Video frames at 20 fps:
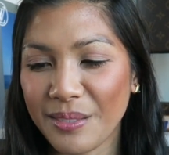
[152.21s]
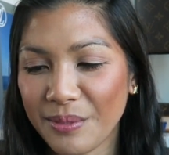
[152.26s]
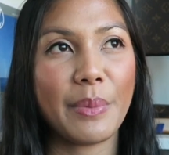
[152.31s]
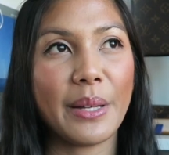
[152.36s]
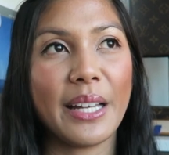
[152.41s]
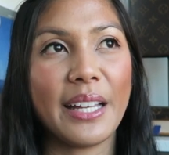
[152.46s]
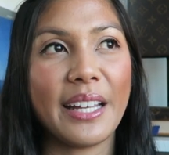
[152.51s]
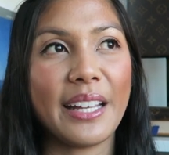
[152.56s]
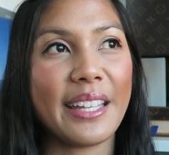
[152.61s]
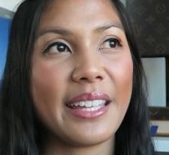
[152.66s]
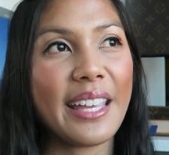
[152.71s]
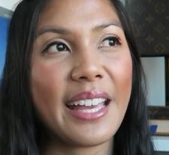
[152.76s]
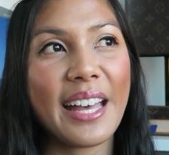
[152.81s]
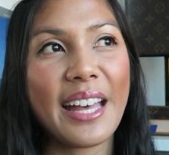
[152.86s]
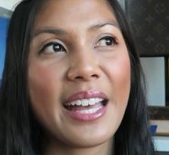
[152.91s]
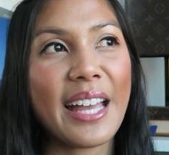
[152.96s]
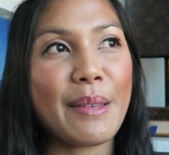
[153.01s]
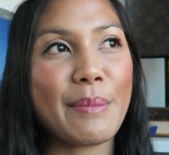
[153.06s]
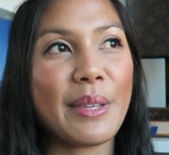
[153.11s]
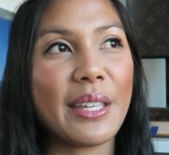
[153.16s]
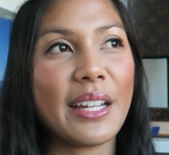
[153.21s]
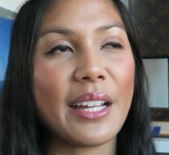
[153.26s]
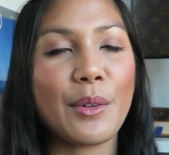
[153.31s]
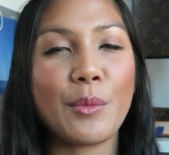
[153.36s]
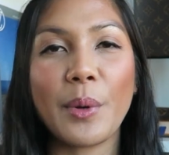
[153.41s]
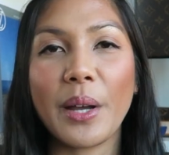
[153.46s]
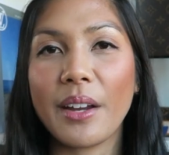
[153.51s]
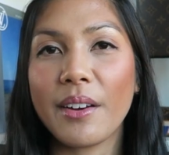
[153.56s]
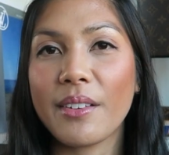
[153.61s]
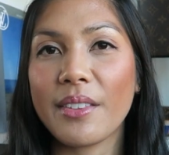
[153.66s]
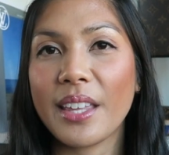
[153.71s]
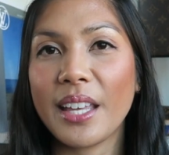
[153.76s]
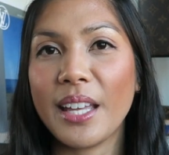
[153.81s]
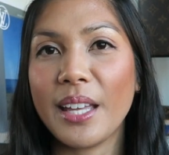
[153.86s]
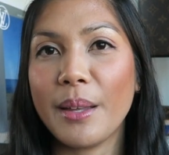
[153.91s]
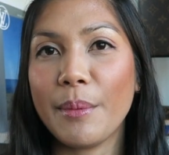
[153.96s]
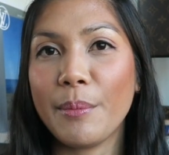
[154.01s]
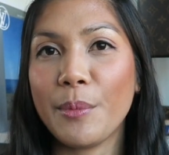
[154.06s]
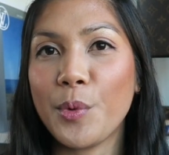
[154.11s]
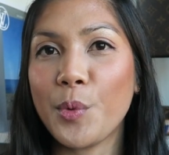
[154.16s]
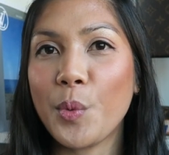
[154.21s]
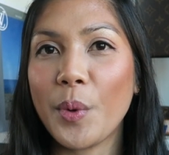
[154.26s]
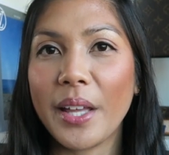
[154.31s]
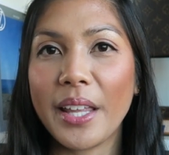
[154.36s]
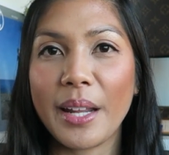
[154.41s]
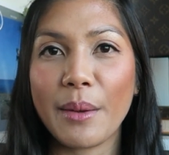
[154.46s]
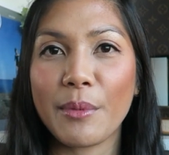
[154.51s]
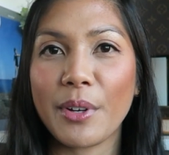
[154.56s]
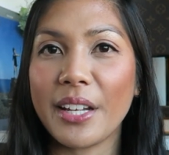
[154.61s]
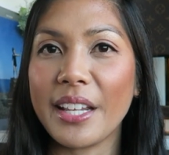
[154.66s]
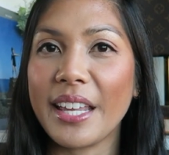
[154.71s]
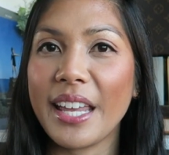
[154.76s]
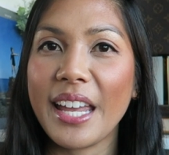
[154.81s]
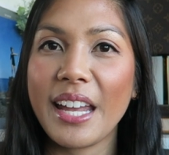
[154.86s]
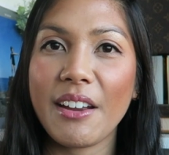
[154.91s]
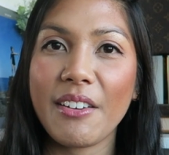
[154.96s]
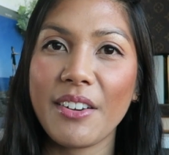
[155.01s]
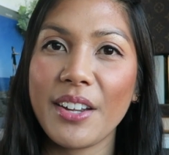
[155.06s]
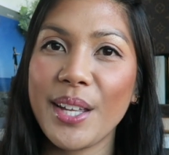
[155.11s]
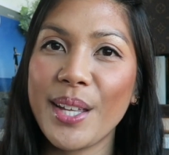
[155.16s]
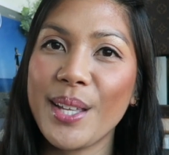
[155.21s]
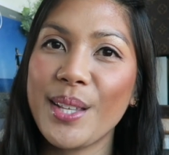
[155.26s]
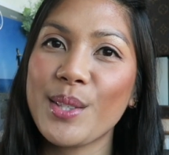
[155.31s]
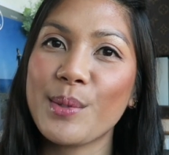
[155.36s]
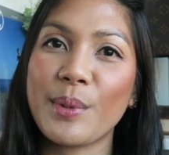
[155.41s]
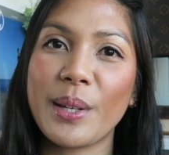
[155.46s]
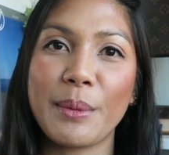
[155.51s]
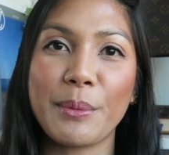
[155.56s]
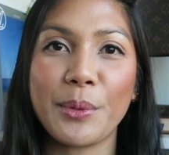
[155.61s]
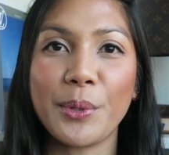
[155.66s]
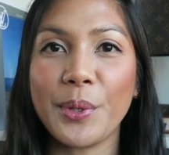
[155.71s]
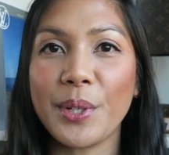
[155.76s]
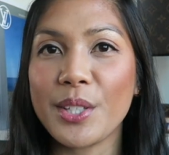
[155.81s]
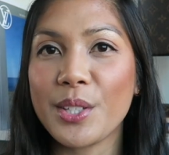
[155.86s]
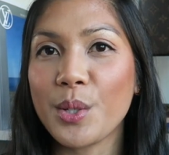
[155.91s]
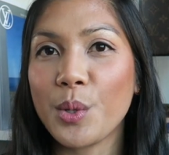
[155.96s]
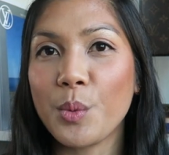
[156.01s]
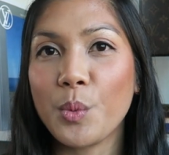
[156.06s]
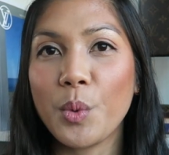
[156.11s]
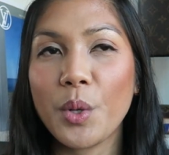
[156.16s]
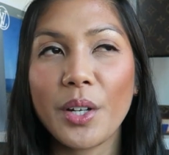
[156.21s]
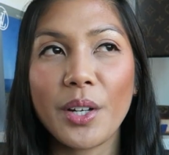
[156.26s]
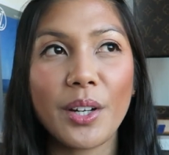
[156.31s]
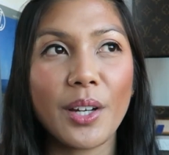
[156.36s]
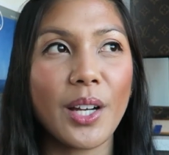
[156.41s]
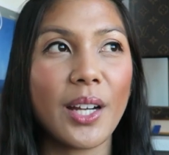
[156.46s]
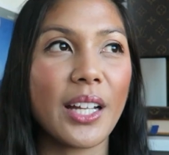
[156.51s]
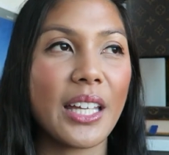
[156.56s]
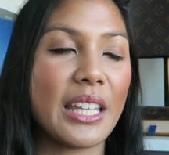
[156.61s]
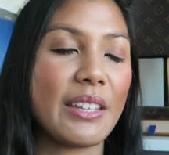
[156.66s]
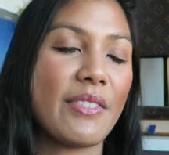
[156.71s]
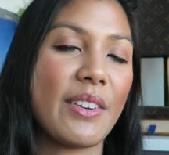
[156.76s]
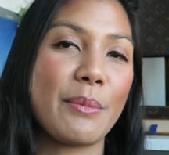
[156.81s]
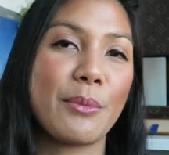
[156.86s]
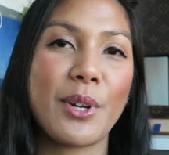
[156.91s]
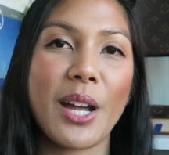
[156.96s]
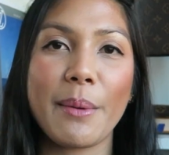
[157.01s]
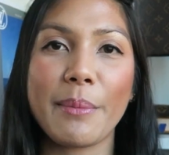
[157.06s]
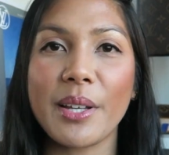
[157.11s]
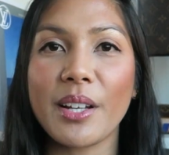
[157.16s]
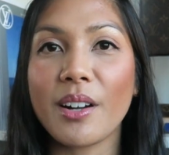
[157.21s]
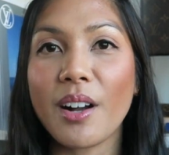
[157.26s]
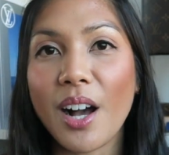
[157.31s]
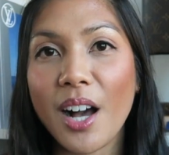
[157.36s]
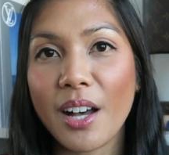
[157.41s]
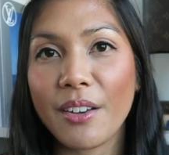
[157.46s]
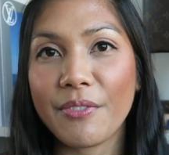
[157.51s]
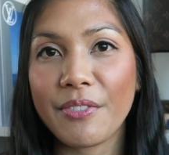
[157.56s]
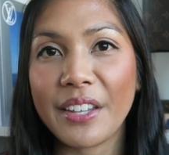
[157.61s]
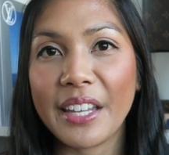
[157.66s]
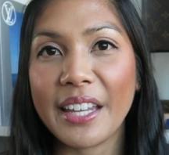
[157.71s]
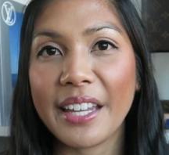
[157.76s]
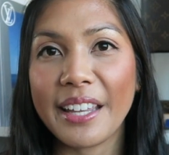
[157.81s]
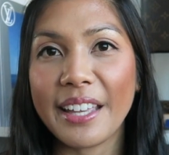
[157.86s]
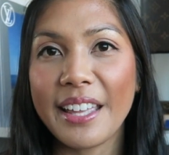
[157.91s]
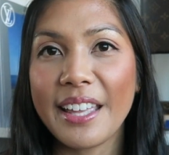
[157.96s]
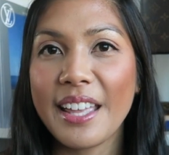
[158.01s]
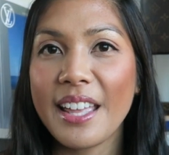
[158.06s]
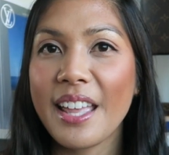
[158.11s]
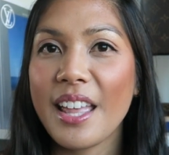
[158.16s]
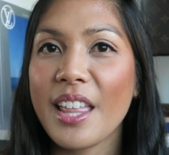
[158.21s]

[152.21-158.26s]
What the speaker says: But yeah, I mean, I wear them when I'm running errands, when I'm going to work, if I'm grabbing coffee.